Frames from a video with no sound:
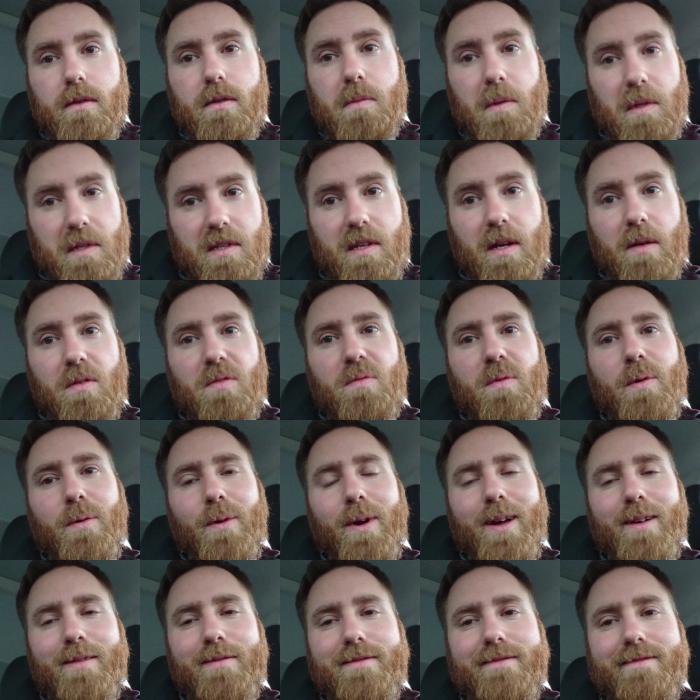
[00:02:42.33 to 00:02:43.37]
Spend time with my
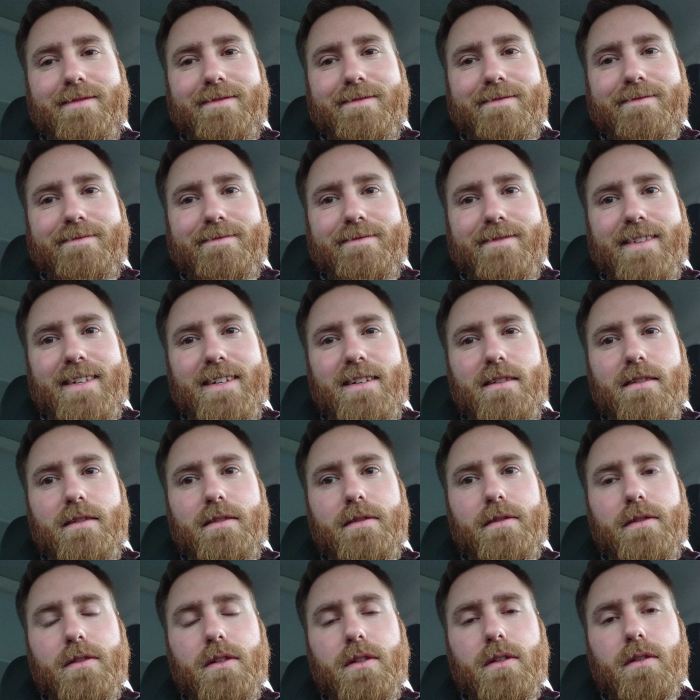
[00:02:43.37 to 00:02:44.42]
wife.
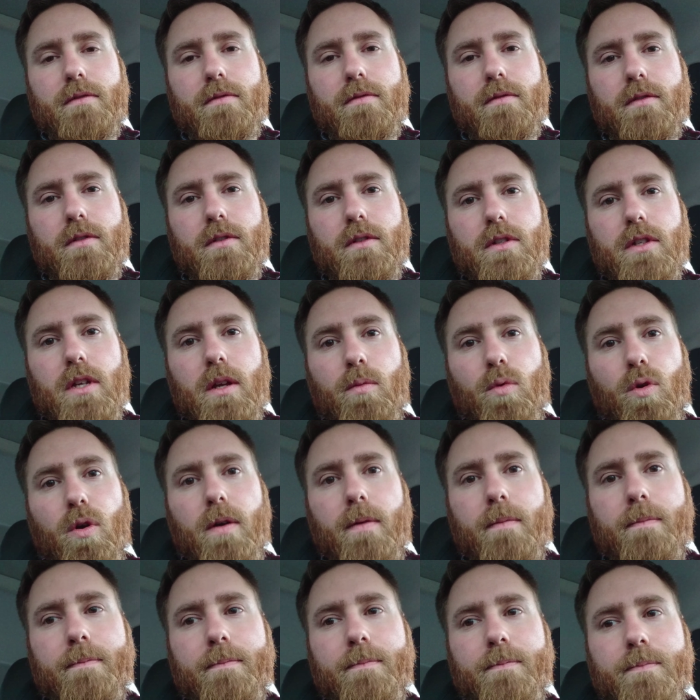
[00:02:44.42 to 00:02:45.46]
See you
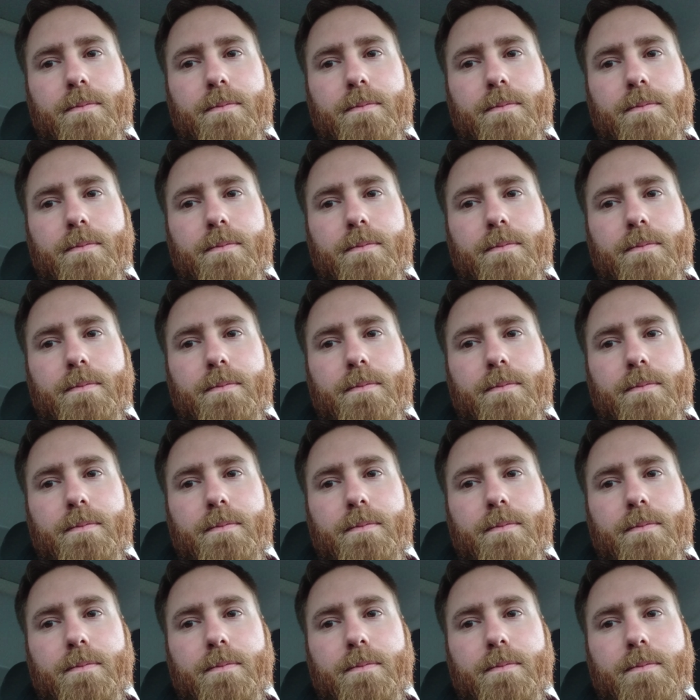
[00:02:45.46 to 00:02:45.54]
tomorrow.